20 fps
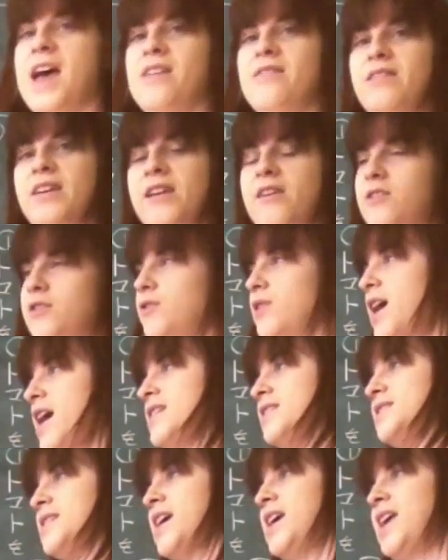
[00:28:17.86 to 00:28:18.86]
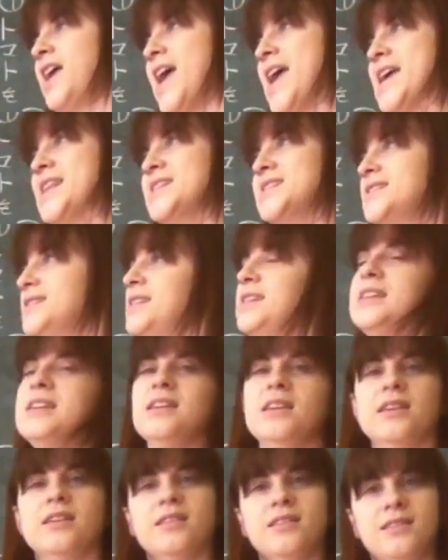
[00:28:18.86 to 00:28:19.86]
n there. You can't say
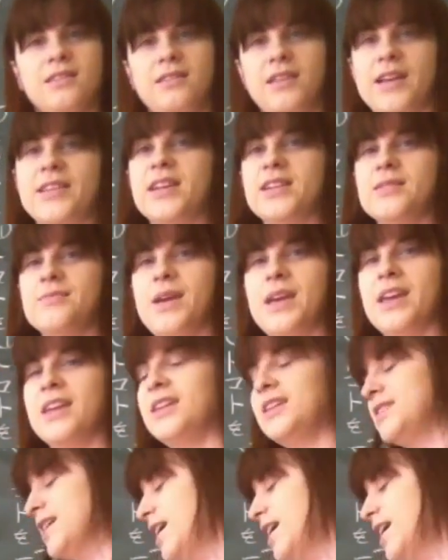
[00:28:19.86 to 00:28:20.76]
ne. That doesn't make any